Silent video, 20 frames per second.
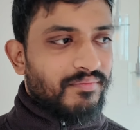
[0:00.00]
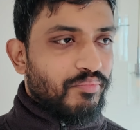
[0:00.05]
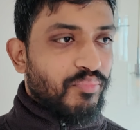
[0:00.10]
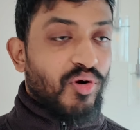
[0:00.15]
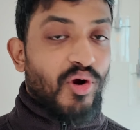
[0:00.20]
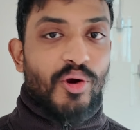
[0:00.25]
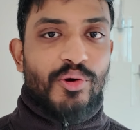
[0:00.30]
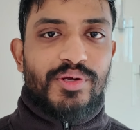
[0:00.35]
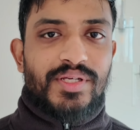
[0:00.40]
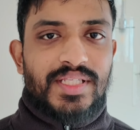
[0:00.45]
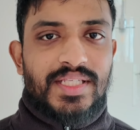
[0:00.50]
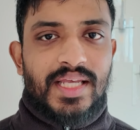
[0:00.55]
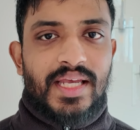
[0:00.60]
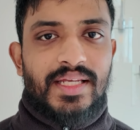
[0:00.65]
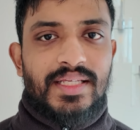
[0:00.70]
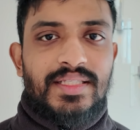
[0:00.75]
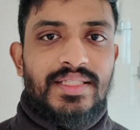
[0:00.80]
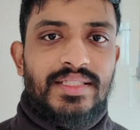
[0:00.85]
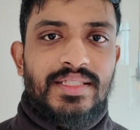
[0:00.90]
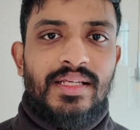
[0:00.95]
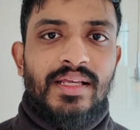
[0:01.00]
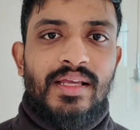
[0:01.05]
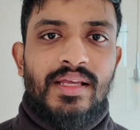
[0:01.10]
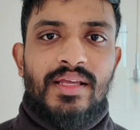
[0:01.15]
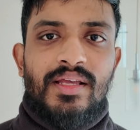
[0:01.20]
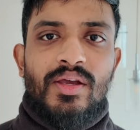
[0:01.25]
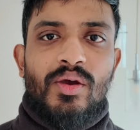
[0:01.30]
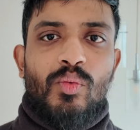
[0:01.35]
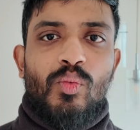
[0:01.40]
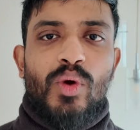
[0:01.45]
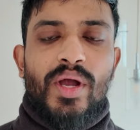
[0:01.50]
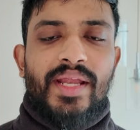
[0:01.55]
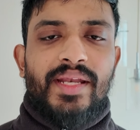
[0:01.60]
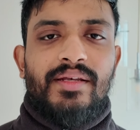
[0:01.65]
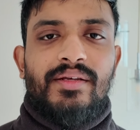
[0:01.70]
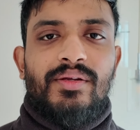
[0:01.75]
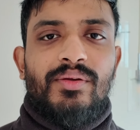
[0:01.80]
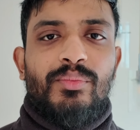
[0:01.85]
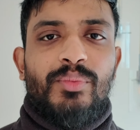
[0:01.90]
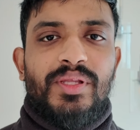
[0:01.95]
process.
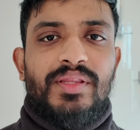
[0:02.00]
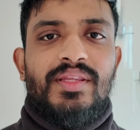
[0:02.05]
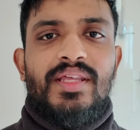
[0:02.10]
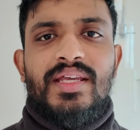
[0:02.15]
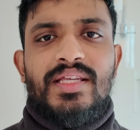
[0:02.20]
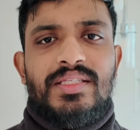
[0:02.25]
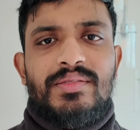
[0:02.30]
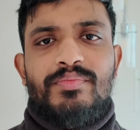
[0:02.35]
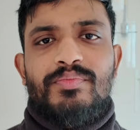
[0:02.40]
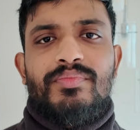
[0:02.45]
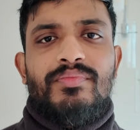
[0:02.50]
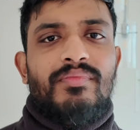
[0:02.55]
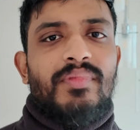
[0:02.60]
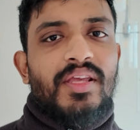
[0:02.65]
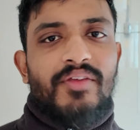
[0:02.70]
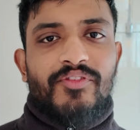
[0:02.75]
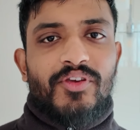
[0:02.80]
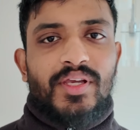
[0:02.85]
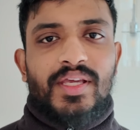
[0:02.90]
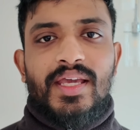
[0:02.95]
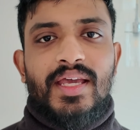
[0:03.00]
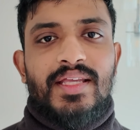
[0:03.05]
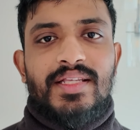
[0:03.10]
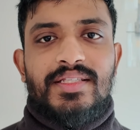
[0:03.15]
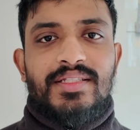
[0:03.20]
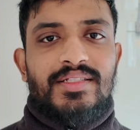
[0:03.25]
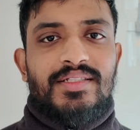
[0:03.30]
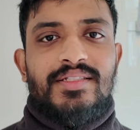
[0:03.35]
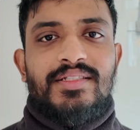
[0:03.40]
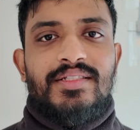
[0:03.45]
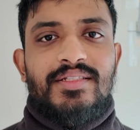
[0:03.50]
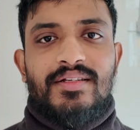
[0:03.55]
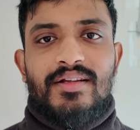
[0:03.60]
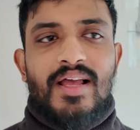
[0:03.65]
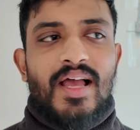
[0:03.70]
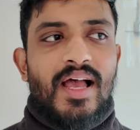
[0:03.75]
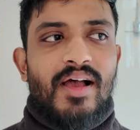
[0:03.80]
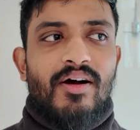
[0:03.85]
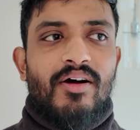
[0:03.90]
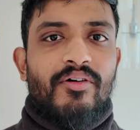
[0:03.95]
When with this, if your guests
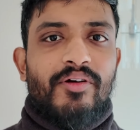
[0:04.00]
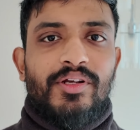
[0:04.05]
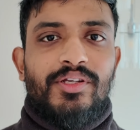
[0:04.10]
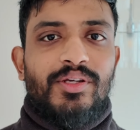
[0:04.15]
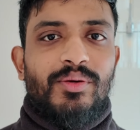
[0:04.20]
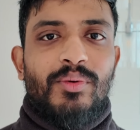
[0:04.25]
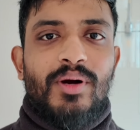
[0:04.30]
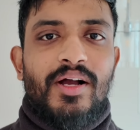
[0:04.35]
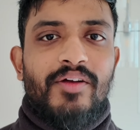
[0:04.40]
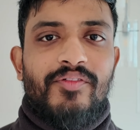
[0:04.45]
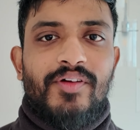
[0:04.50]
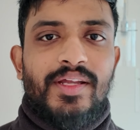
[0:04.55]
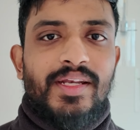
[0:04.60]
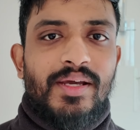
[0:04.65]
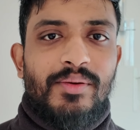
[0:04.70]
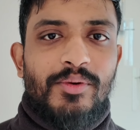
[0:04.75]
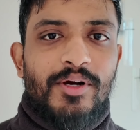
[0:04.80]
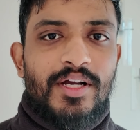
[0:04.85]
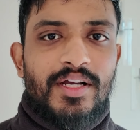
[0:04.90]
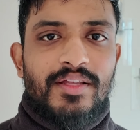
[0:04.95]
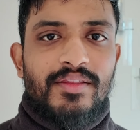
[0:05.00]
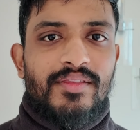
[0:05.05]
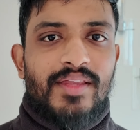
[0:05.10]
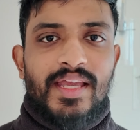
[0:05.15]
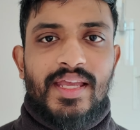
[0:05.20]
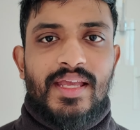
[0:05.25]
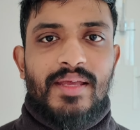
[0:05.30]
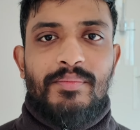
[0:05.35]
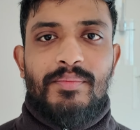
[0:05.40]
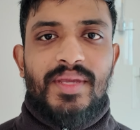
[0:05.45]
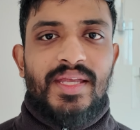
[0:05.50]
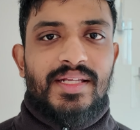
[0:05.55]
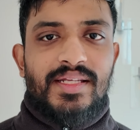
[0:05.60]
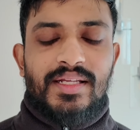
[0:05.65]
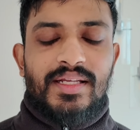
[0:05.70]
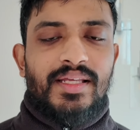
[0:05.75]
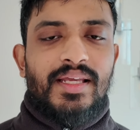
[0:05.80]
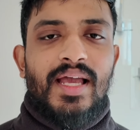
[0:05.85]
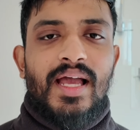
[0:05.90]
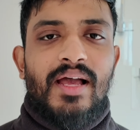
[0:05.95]
are in your Wi-Fi network, they
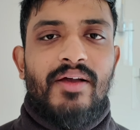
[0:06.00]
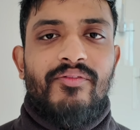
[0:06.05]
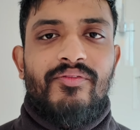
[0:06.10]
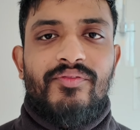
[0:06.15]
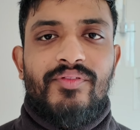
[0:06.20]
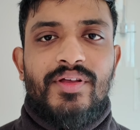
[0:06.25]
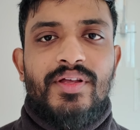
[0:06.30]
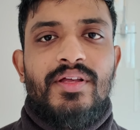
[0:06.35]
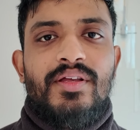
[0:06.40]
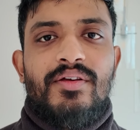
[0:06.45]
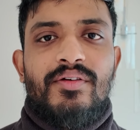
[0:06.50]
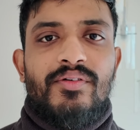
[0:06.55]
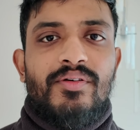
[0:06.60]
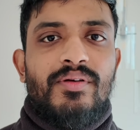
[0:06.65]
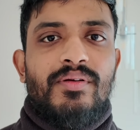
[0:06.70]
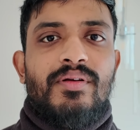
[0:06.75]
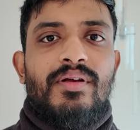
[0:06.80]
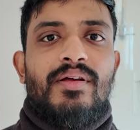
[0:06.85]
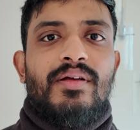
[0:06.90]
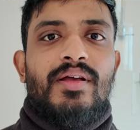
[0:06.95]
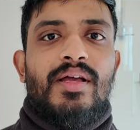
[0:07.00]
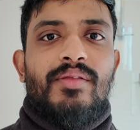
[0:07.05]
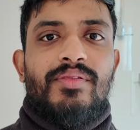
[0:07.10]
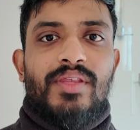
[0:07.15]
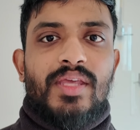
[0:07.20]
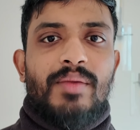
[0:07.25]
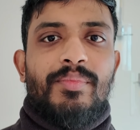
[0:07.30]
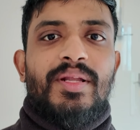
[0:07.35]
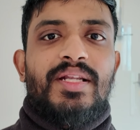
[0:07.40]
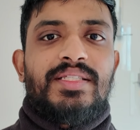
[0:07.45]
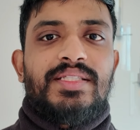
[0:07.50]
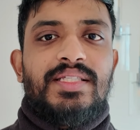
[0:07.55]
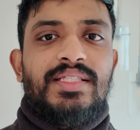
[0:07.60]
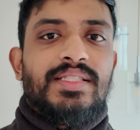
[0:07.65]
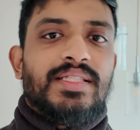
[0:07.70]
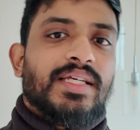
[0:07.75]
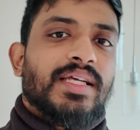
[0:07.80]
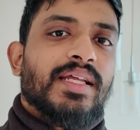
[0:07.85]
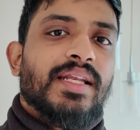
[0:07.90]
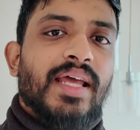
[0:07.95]
immediately have the ability
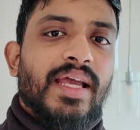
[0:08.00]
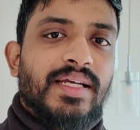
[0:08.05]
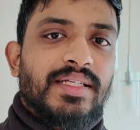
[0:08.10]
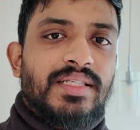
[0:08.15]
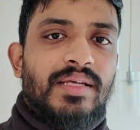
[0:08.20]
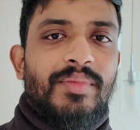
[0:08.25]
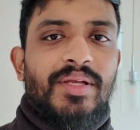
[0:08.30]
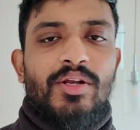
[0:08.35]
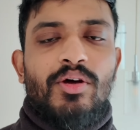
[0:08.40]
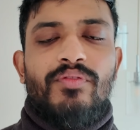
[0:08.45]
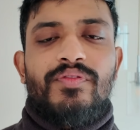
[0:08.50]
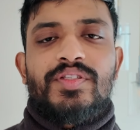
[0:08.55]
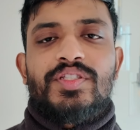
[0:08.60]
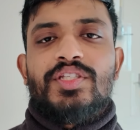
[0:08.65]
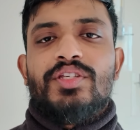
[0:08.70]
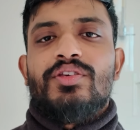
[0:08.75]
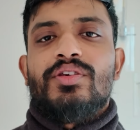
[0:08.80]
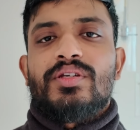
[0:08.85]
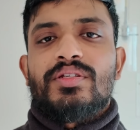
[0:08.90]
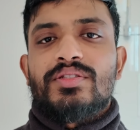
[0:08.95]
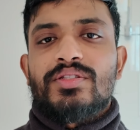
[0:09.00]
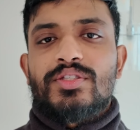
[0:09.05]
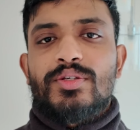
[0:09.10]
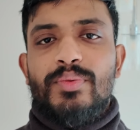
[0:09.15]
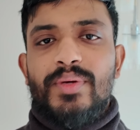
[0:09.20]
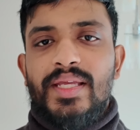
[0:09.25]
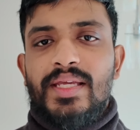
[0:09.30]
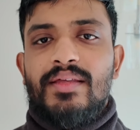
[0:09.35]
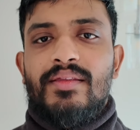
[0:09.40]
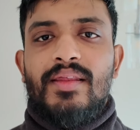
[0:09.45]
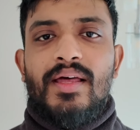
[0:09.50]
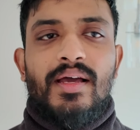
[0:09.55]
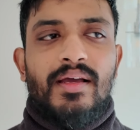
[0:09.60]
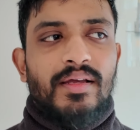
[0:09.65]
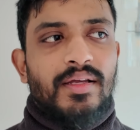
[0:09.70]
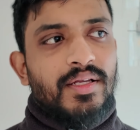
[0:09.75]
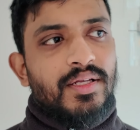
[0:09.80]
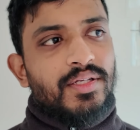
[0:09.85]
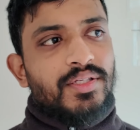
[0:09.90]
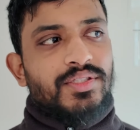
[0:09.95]
to connect. I mean, obviously you can tweak
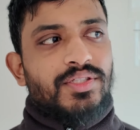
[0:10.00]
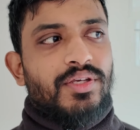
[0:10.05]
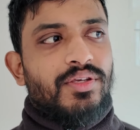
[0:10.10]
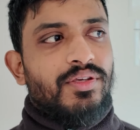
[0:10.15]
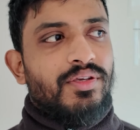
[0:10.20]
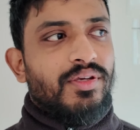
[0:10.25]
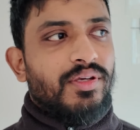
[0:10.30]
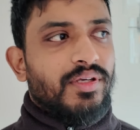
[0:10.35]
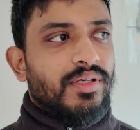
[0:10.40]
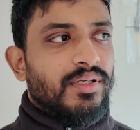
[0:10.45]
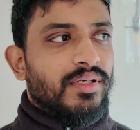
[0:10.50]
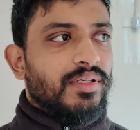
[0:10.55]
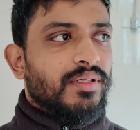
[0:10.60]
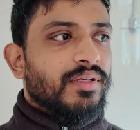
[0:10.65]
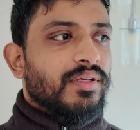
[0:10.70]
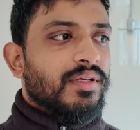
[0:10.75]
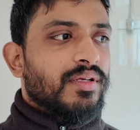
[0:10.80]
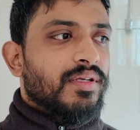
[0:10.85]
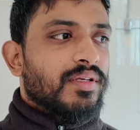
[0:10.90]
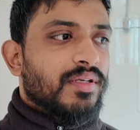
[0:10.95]
that, so you can